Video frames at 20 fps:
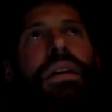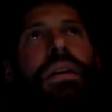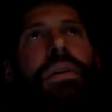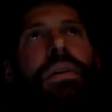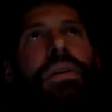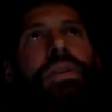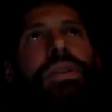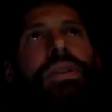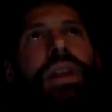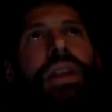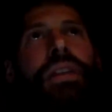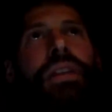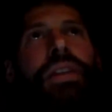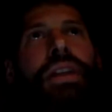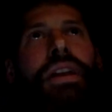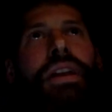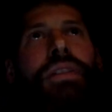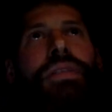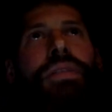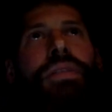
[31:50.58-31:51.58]
try to
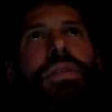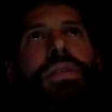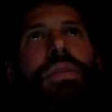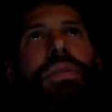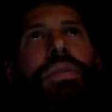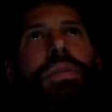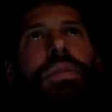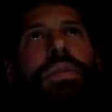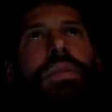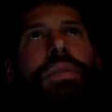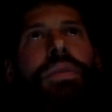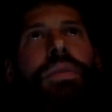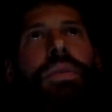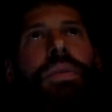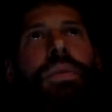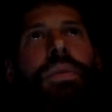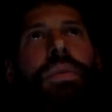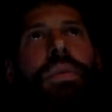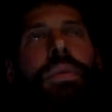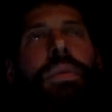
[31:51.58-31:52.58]
think,
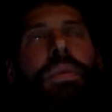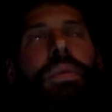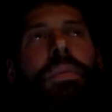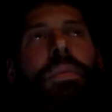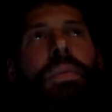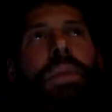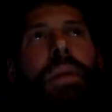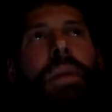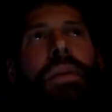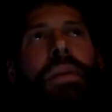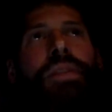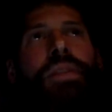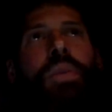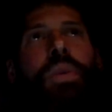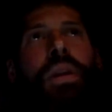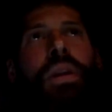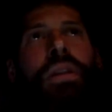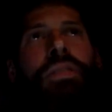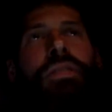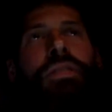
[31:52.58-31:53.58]
probably
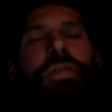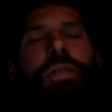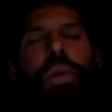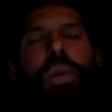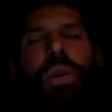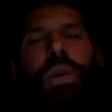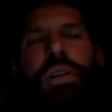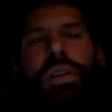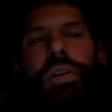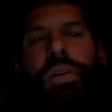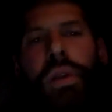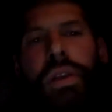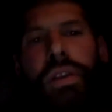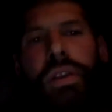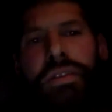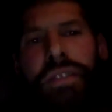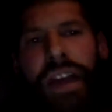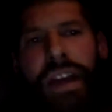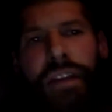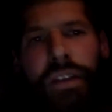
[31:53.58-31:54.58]
24,
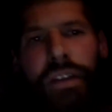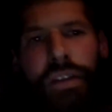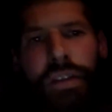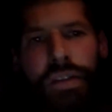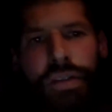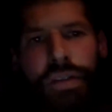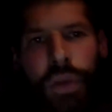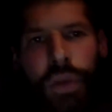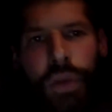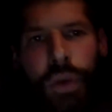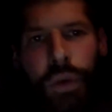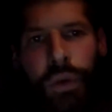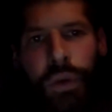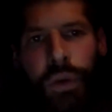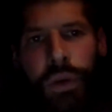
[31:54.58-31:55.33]
25 years old.